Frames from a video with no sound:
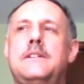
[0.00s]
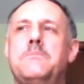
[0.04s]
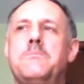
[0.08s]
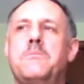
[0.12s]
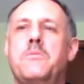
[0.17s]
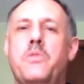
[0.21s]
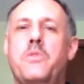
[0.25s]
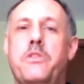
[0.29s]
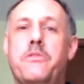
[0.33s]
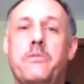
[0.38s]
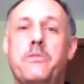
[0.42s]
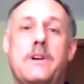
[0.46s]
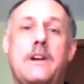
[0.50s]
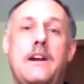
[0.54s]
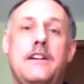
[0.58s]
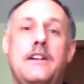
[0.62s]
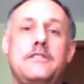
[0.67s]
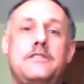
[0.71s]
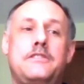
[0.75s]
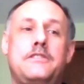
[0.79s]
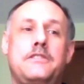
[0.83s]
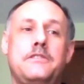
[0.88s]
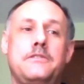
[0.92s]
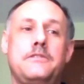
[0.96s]
With
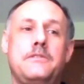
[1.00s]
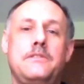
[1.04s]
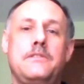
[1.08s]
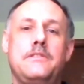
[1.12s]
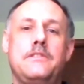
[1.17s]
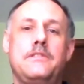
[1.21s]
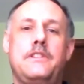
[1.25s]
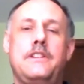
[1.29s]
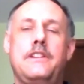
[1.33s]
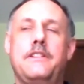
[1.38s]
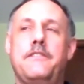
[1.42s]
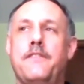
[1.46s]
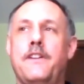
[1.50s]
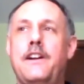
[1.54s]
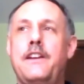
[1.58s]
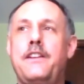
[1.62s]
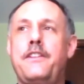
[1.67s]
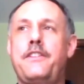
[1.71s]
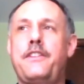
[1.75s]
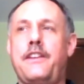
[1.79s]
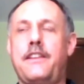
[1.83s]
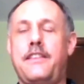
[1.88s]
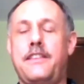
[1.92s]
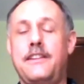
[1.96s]
regards to the
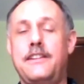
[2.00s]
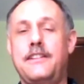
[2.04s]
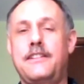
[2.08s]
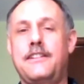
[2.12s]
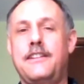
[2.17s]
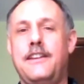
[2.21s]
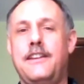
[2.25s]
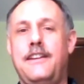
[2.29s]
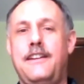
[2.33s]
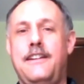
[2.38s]
advice, I think